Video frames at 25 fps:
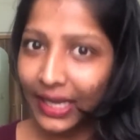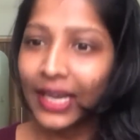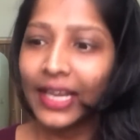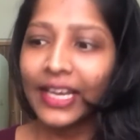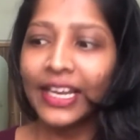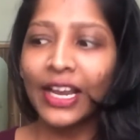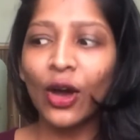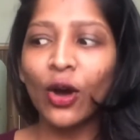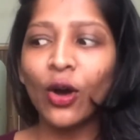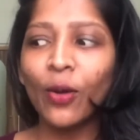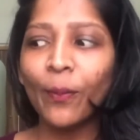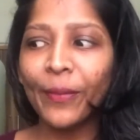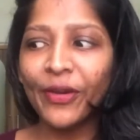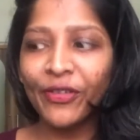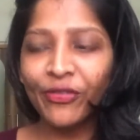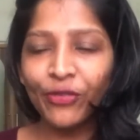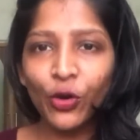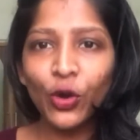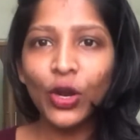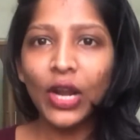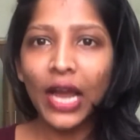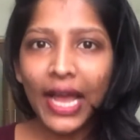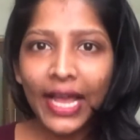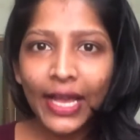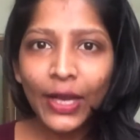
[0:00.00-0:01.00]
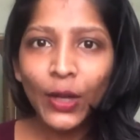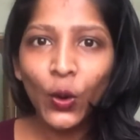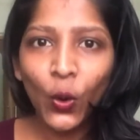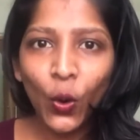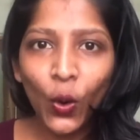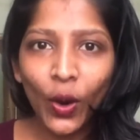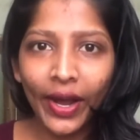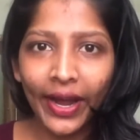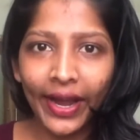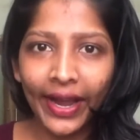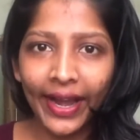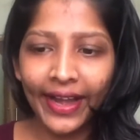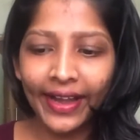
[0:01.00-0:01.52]
Now before I go
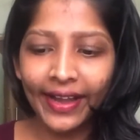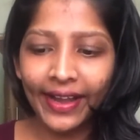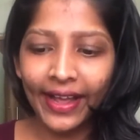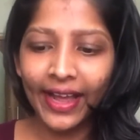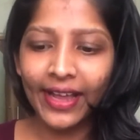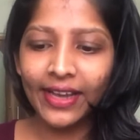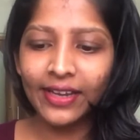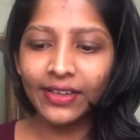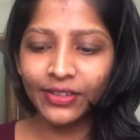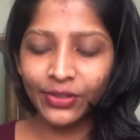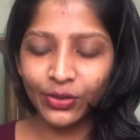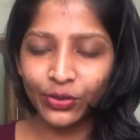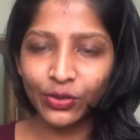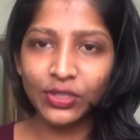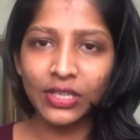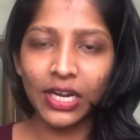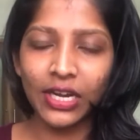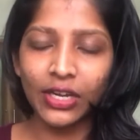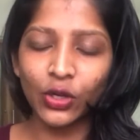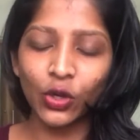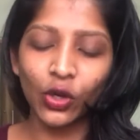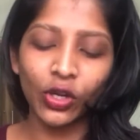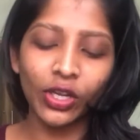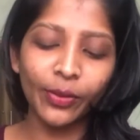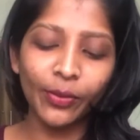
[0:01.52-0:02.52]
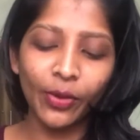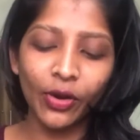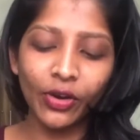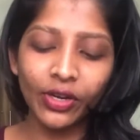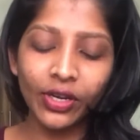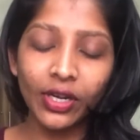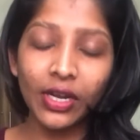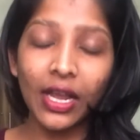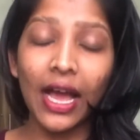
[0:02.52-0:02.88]
ahead and start talking about it,